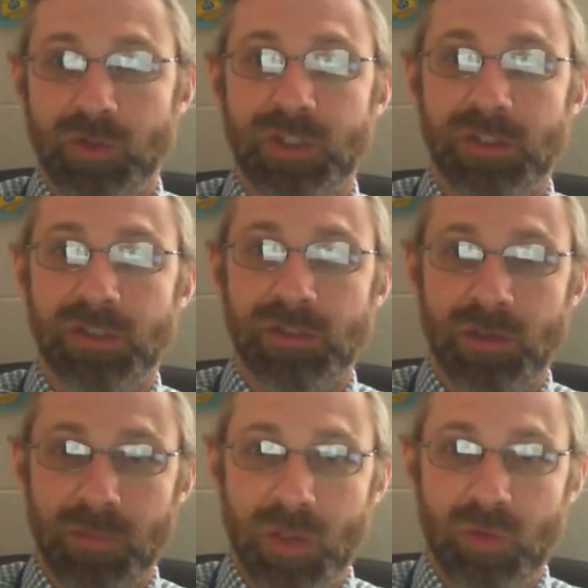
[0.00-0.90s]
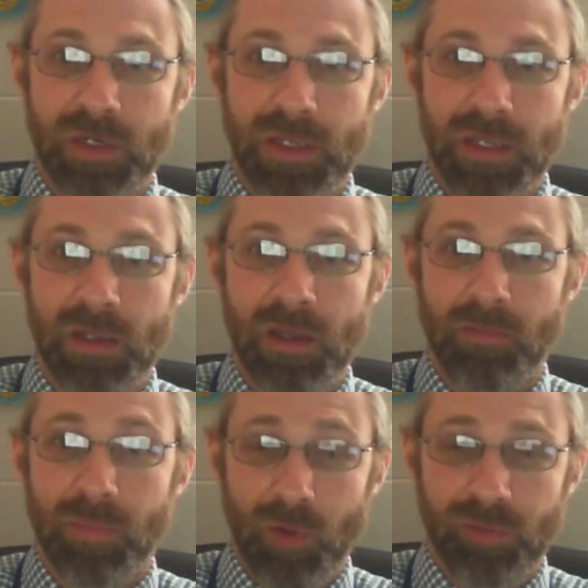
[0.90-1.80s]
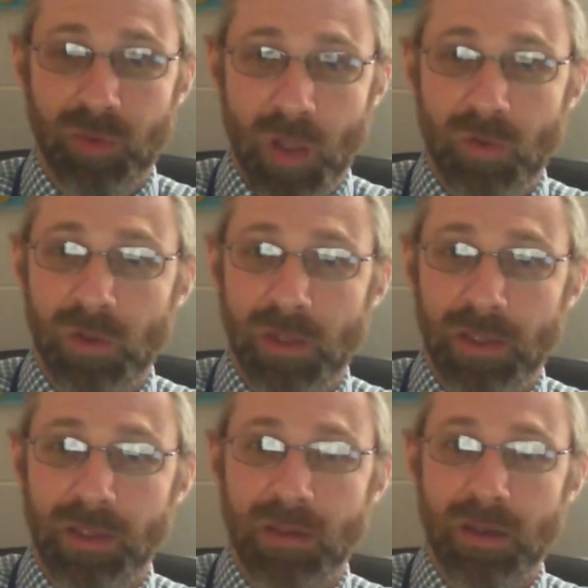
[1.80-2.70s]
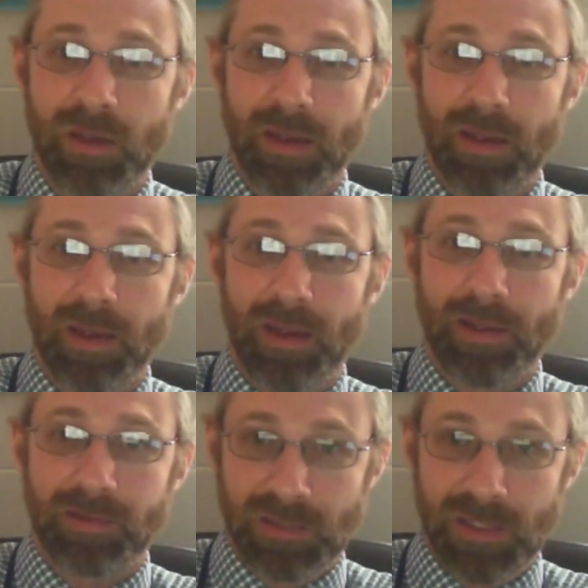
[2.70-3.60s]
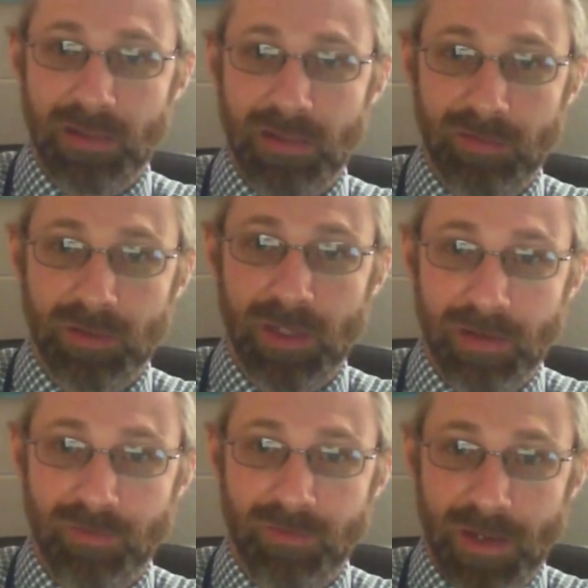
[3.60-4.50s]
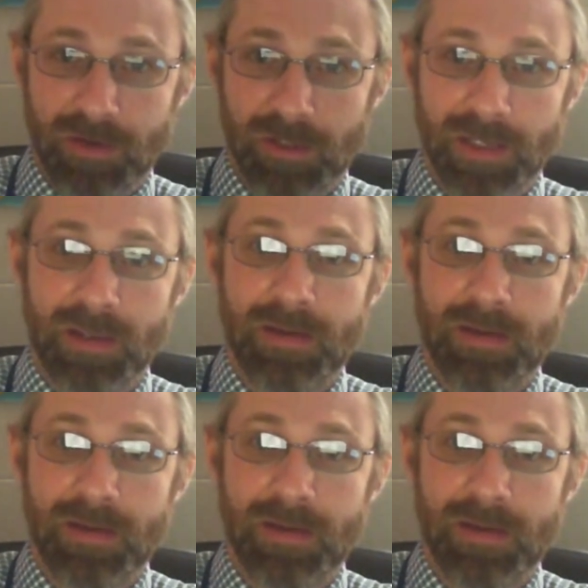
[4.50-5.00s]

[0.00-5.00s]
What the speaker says: justice community, both locally at the state level and federally.